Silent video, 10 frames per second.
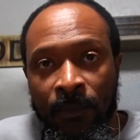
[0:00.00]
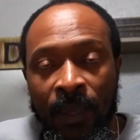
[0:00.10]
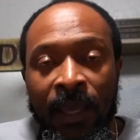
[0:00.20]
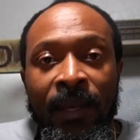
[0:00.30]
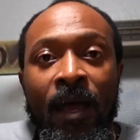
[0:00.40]

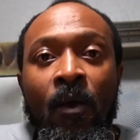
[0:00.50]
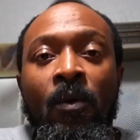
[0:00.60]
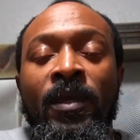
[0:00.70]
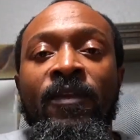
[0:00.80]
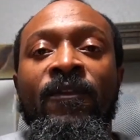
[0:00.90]
And not
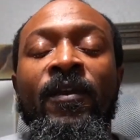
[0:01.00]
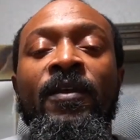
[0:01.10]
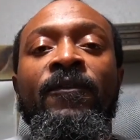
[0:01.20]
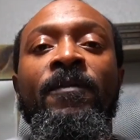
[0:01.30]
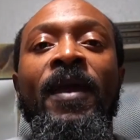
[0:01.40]
only
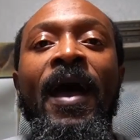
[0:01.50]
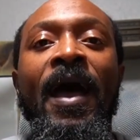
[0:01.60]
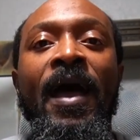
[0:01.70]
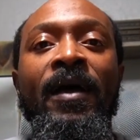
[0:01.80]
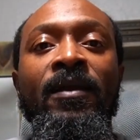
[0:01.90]
stealing from
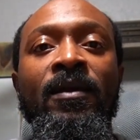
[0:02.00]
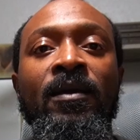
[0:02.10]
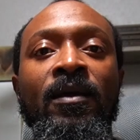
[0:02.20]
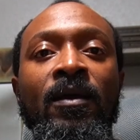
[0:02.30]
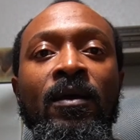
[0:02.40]
God,
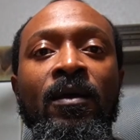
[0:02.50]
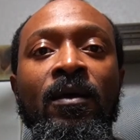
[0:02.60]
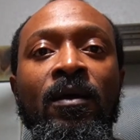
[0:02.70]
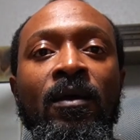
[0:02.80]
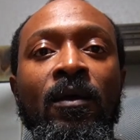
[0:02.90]

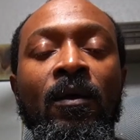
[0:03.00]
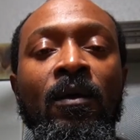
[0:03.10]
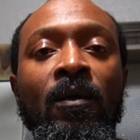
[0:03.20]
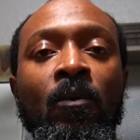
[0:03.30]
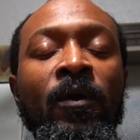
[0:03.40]

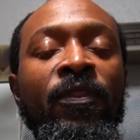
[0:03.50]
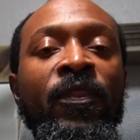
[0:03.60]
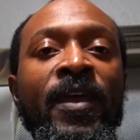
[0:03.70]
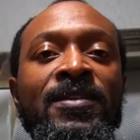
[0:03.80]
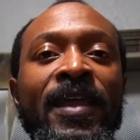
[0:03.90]
with
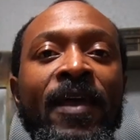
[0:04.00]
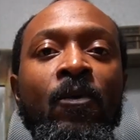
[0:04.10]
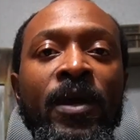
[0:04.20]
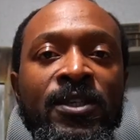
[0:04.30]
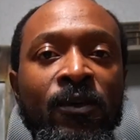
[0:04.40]
things
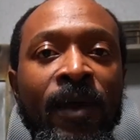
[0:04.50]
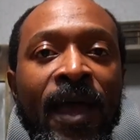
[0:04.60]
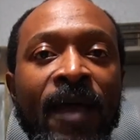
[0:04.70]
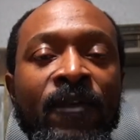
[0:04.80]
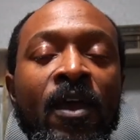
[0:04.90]
like
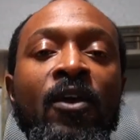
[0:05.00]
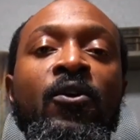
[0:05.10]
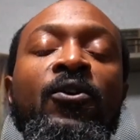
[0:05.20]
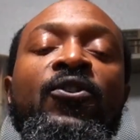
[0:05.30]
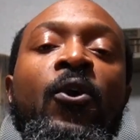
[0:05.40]
witchcraft,
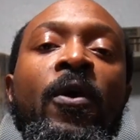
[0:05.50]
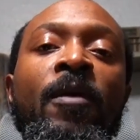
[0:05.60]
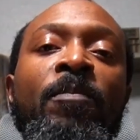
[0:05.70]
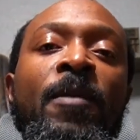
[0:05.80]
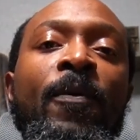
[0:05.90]
you're
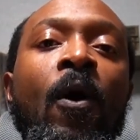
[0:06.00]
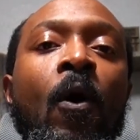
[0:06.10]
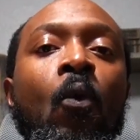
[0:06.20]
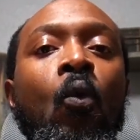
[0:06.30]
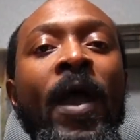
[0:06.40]
turning people
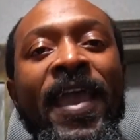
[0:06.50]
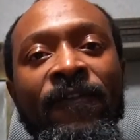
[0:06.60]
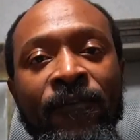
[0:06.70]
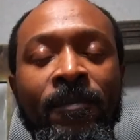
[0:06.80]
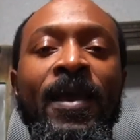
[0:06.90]
away
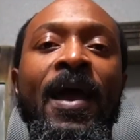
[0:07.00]
from